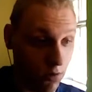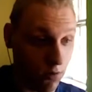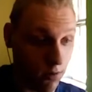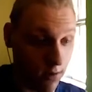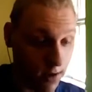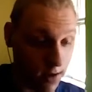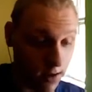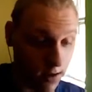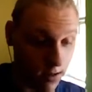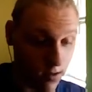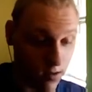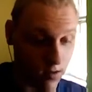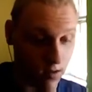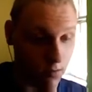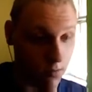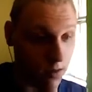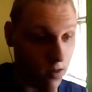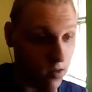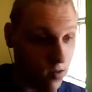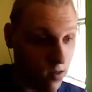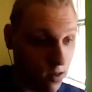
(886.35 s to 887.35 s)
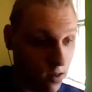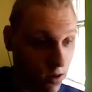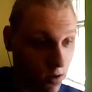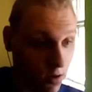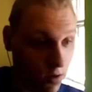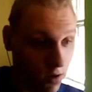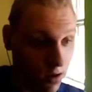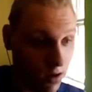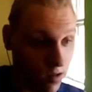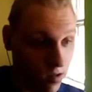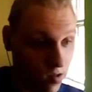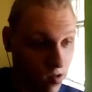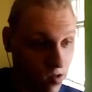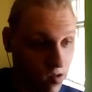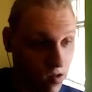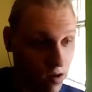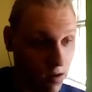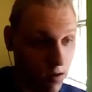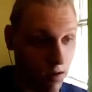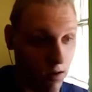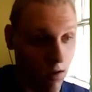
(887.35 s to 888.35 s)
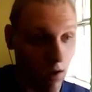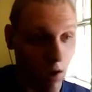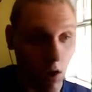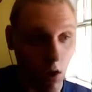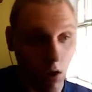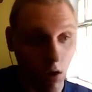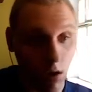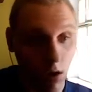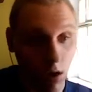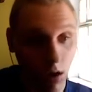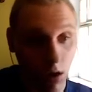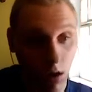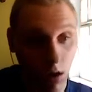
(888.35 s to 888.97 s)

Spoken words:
that because it makes the code unnecessarily long.